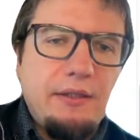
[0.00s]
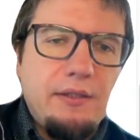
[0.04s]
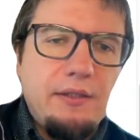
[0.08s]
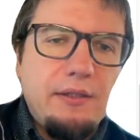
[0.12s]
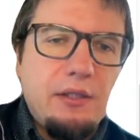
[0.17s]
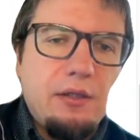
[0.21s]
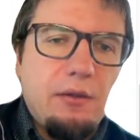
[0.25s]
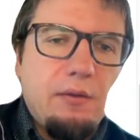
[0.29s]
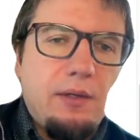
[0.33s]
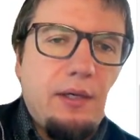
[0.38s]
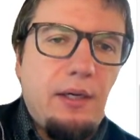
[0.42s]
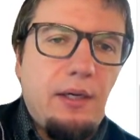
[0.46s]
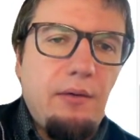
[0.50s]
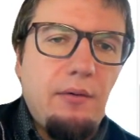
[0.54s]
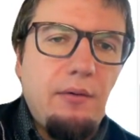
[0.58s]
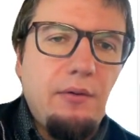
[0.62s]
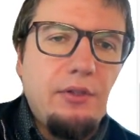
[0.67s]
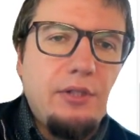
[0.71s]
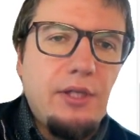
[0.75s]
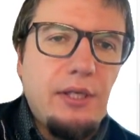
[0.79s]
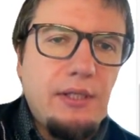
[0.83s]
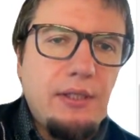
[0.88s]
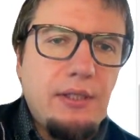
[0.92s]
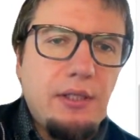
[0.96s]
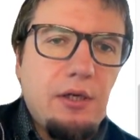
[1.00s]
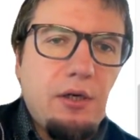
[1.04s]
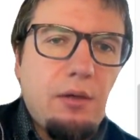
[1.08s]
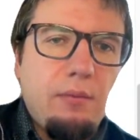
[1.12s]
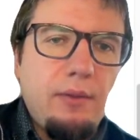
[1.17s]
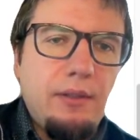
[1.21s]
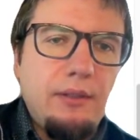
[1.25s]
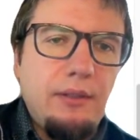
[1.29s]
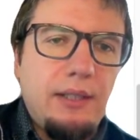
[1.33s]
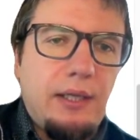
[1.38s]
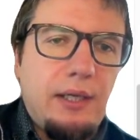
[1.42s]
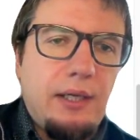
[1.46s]
So I will just
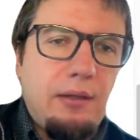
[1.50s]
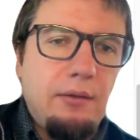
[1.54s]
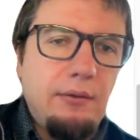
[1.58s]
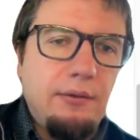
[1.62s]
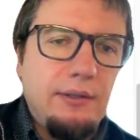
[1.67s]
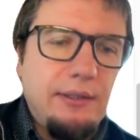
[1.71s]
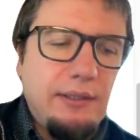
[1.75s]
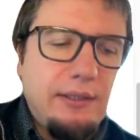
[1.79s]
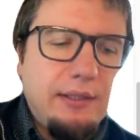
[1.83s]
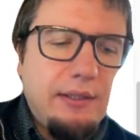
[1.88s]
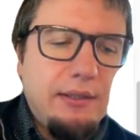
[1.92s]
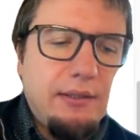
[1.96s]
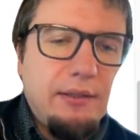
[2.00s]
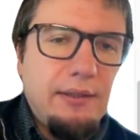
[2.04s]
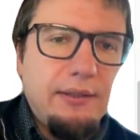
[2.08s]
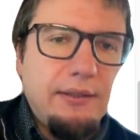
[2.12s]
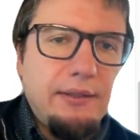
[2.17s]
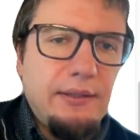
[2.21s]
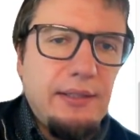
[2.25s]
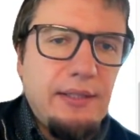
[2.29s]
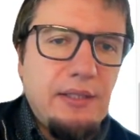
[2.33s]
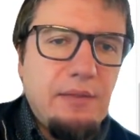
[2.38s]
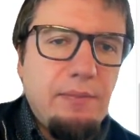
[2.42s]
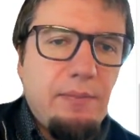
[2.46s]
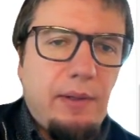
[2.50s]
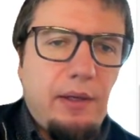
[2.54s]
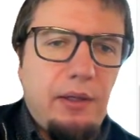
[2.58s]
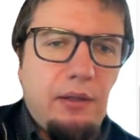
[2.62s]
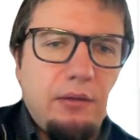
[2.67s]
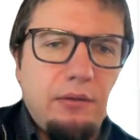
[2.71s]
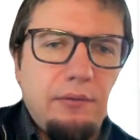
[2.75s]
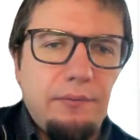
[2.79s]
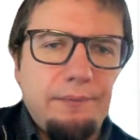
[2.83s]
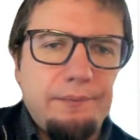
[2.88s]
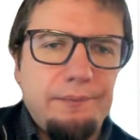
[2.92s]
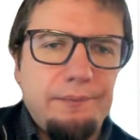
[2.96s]
comment out this part